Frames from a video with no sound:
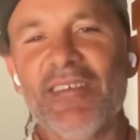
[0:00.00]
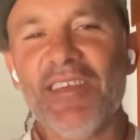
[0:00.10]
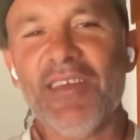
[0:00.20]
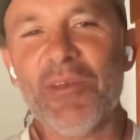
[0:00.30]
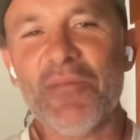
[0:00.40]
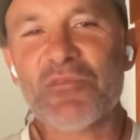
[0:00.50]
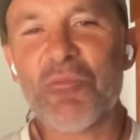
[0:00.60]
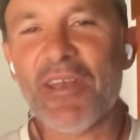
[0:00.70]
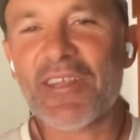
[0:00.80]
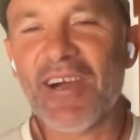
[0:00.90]
yeah, but if it's
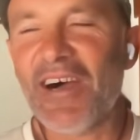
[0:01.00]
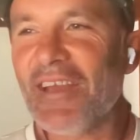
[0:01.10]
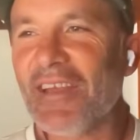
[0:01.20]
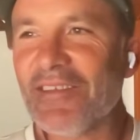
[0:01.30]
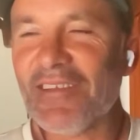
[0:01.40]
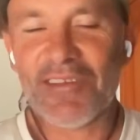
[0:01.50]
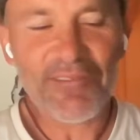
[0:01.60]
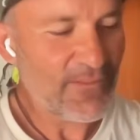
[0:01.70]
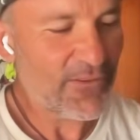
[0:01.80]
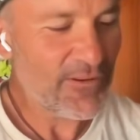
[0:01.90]
one guy in
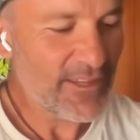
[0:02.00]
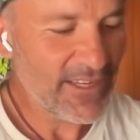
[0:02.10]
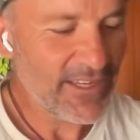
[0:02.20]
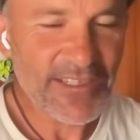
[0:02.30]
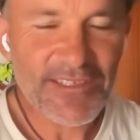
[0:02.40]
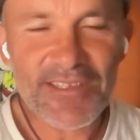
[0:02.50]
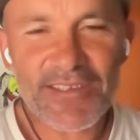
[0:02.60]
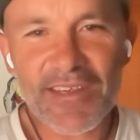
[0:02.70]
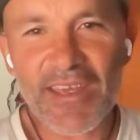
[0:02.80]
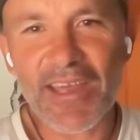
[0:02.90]
3 years
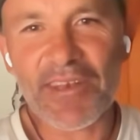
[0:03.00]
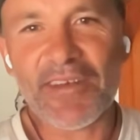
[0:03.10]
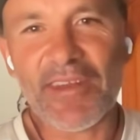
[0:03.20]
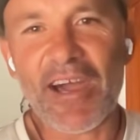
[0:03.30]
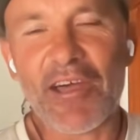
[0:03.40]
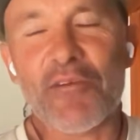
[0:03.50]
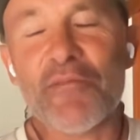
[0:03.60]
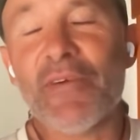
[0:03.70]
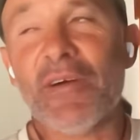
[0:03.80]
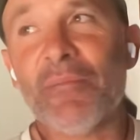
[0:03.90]
and out
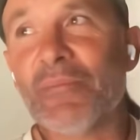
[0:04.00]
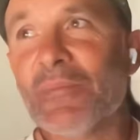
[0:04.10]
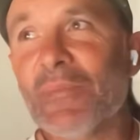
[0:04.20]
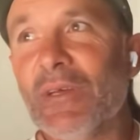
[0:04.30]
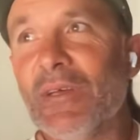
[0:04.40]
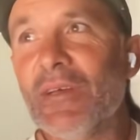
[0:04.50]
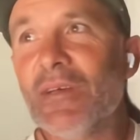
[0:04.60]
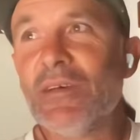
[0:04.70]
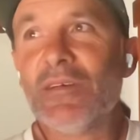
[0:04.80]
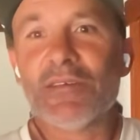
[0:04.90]
of
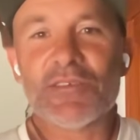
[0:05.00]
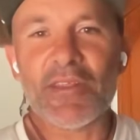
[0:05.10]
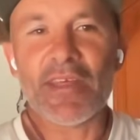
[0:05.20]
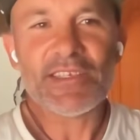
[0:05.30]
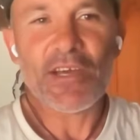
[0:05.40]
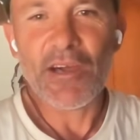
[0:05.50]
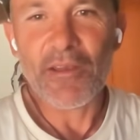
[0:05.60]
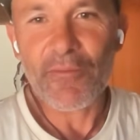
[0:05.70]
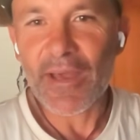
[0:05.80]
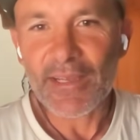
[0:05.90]
so that's out
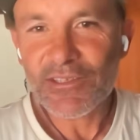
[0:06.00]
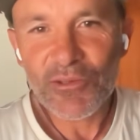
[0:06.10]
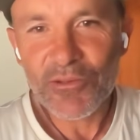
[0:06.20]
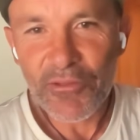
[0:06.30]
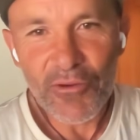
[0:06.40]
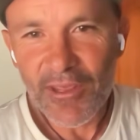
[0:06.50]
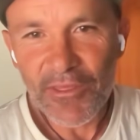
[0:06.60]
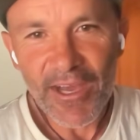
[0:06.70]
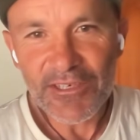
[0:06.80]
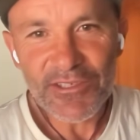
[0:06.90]
of like
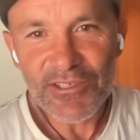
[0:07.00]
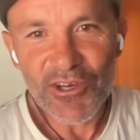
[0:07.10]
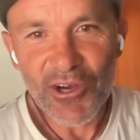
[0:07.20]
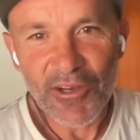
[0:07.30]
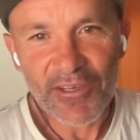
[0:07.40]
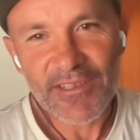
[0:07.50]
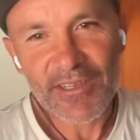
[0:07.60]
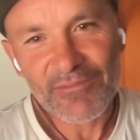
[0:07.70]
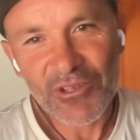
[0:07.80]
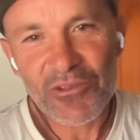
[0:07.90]
2,000-3,000 starters,
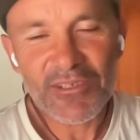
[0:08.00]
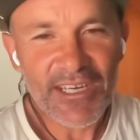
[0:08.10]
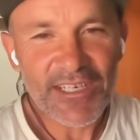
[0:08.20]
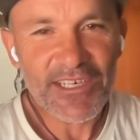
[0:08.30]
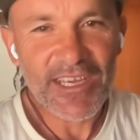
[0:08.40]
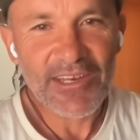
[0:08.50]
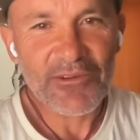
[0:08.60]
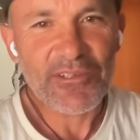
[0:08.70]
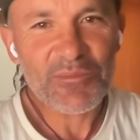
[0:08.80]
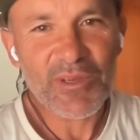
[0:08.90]
then do you change a gate or
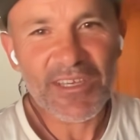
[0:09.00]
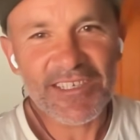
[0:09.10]
does Pinky